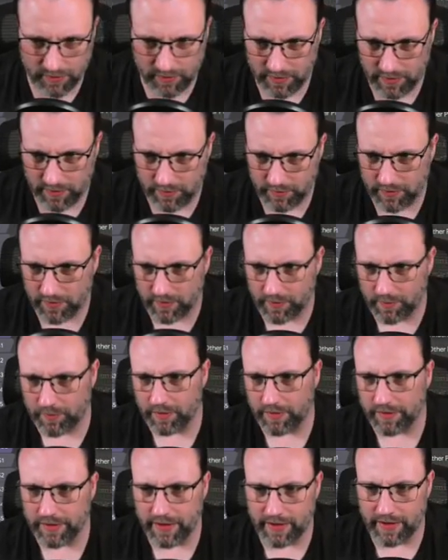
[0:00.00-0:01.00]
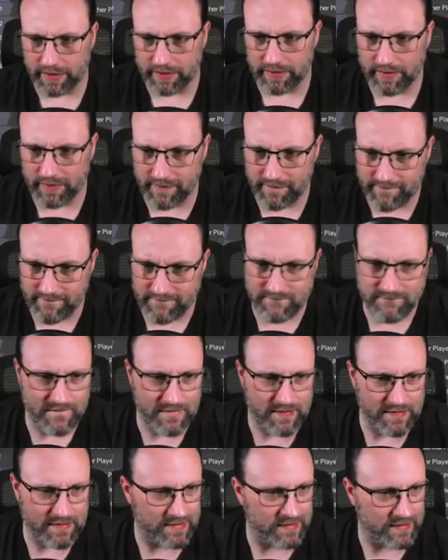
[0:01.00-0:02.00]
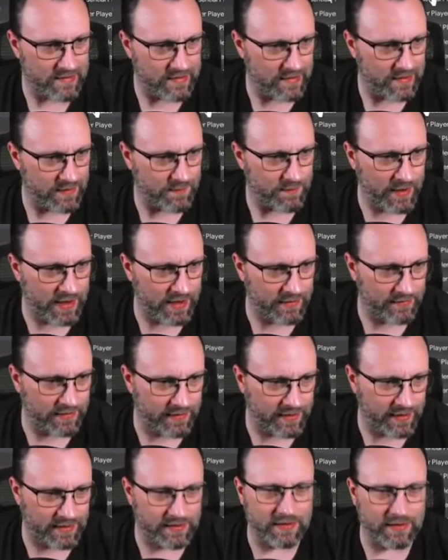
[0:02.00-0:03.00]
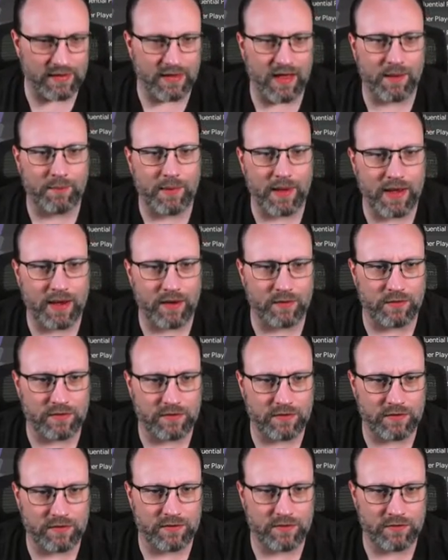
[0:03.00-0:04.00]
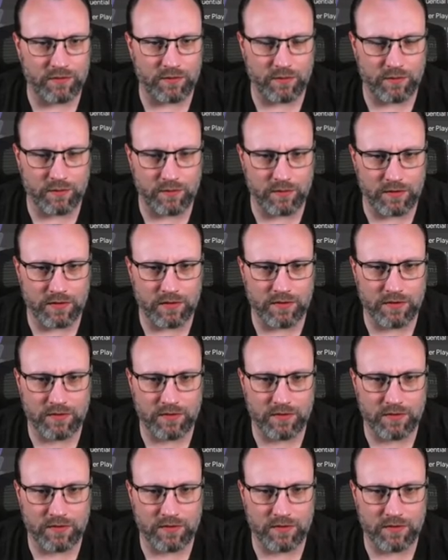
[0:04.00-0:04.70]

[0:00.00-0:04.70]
he was up on that. Might have to take Delap out soon.